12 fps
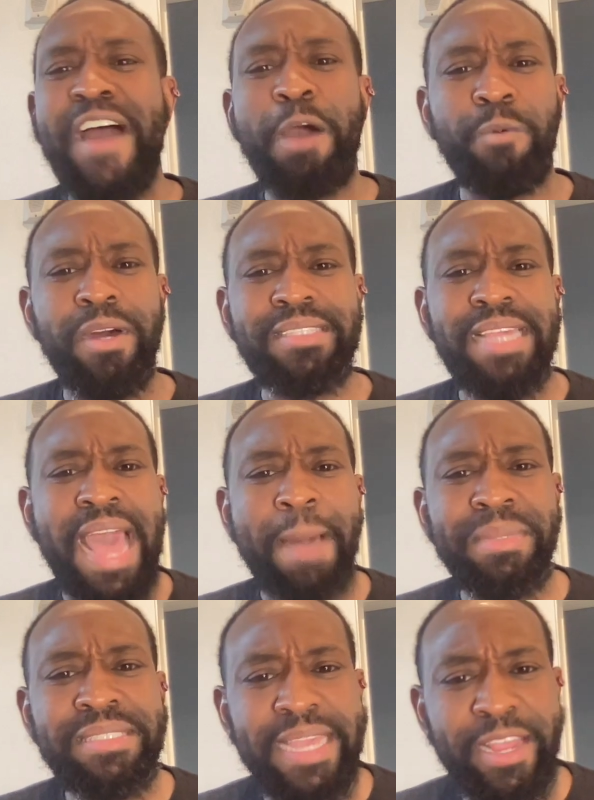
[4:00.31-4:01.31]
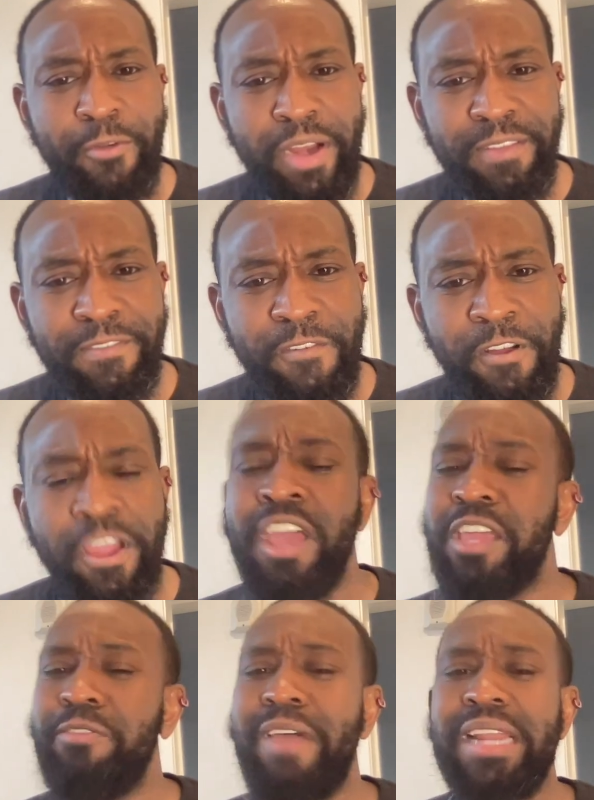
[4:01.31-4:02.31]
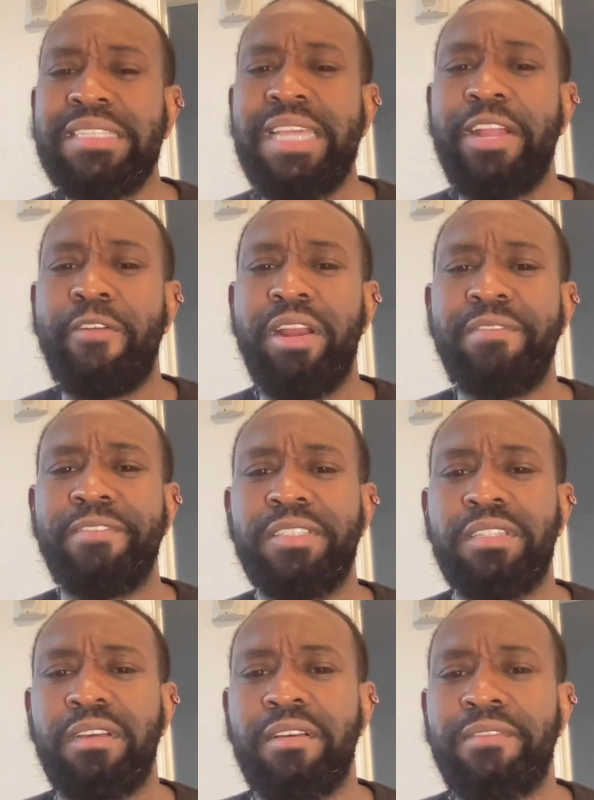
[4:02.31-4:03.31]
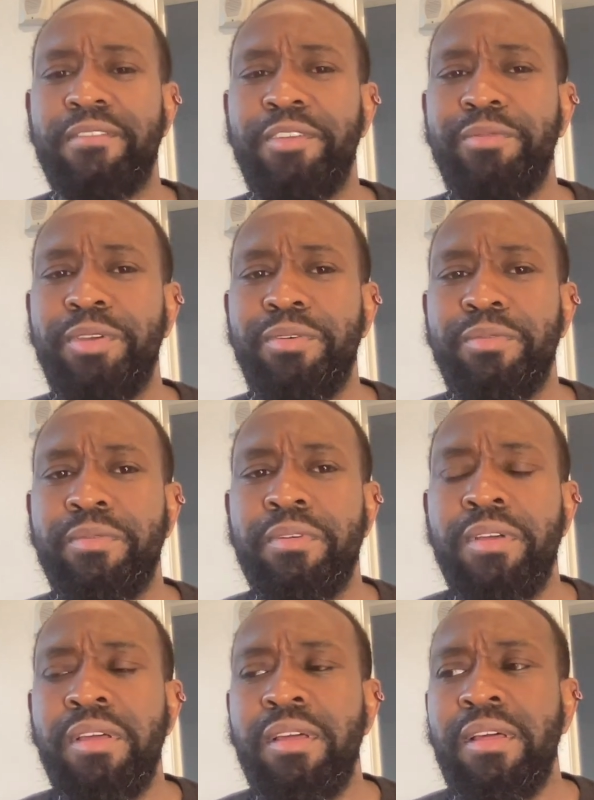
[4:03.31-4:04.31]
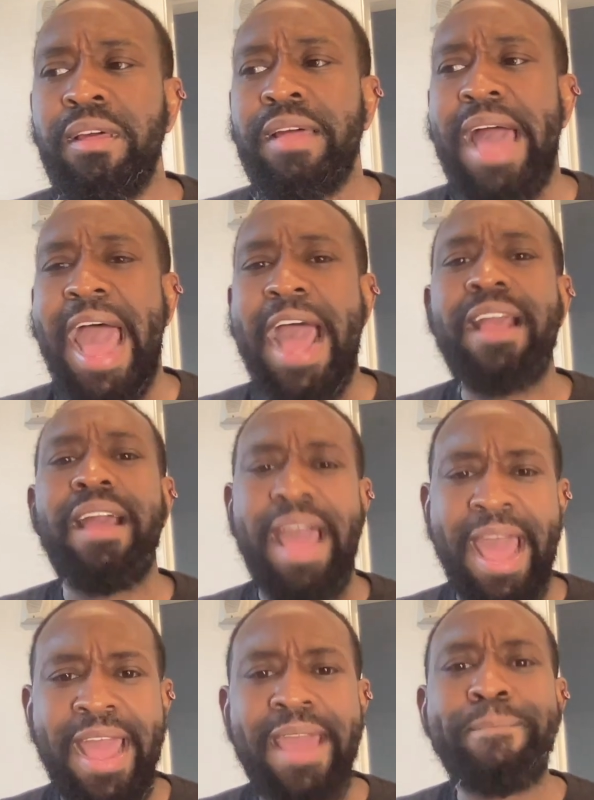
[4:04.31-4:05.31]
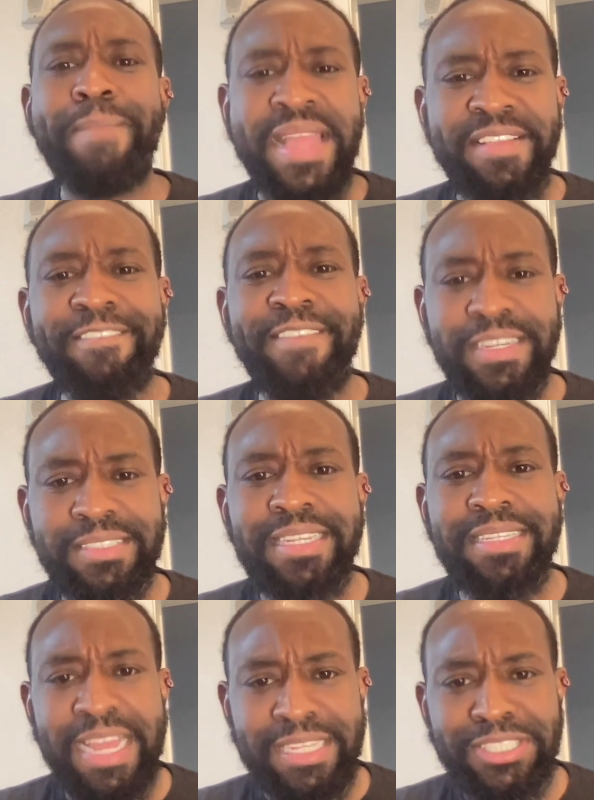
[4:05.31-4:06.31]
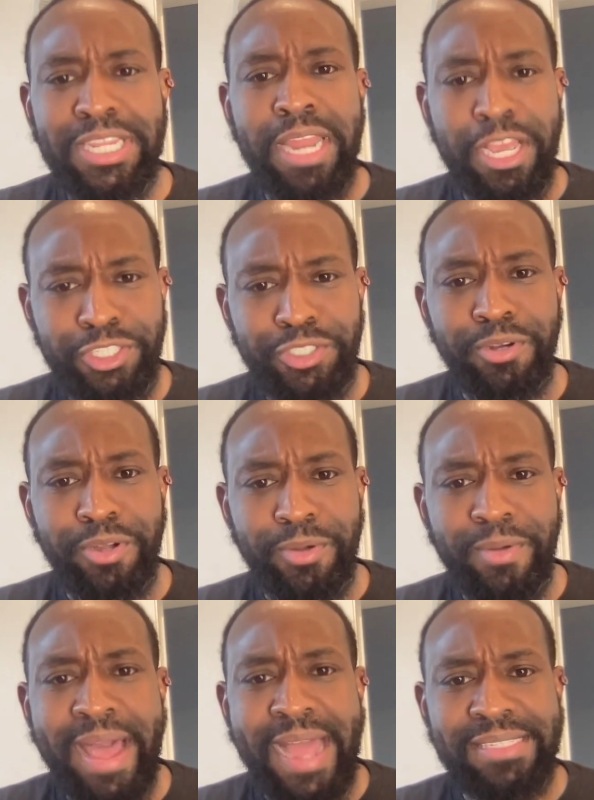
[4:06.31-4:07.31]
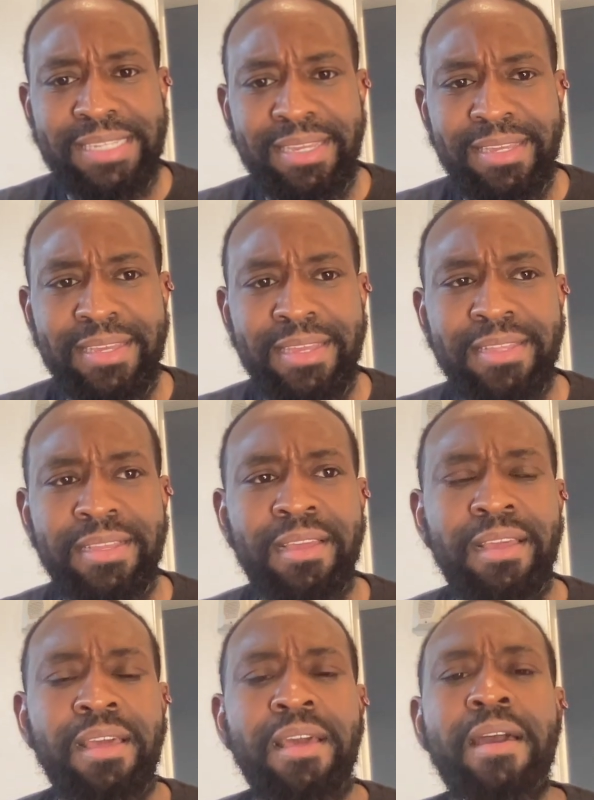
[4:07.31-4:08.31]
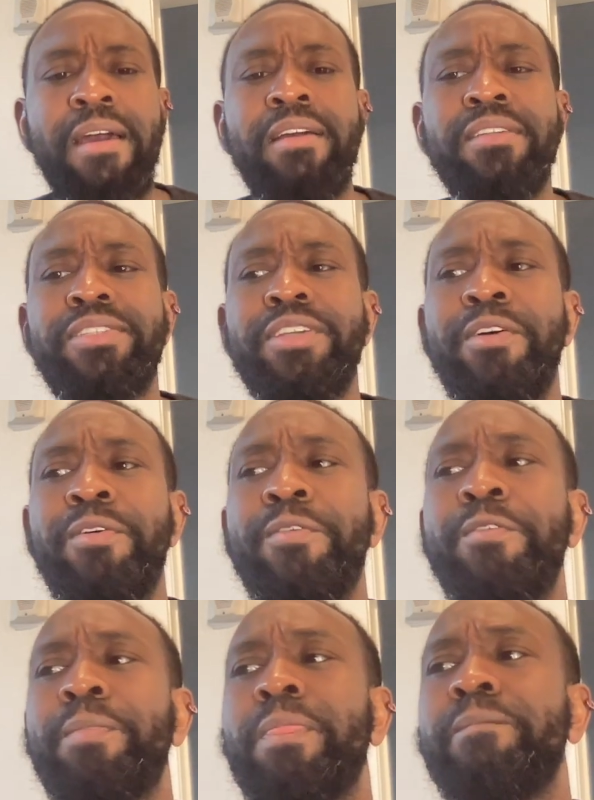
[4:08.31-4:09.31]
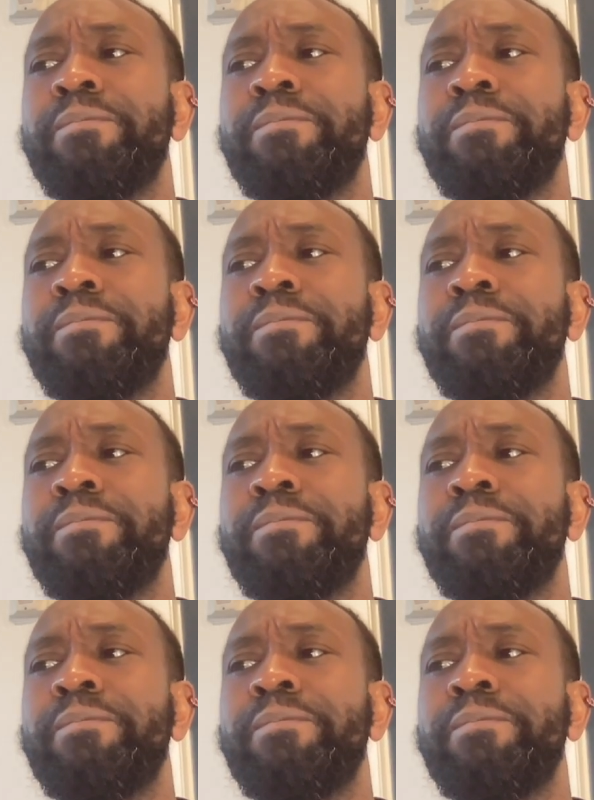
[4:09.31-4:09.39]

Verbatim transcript: I wasn't, I'm going to take credit for it. You got to take credit for stuff. You do. I manifested that cilantro. I did. So